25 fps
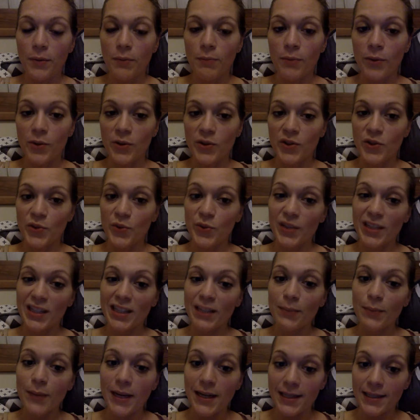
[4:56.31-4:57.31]
most
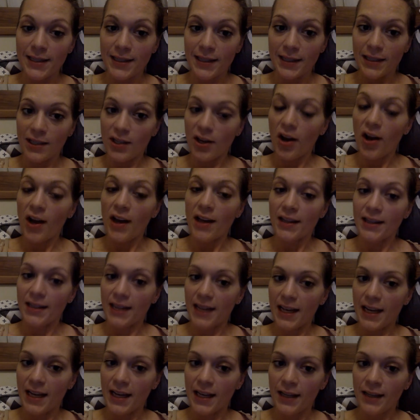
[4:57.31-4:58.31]
respected
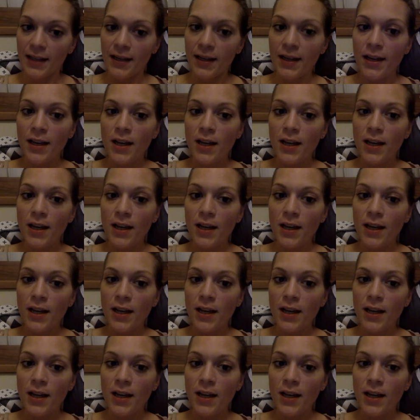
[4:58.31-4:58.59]
online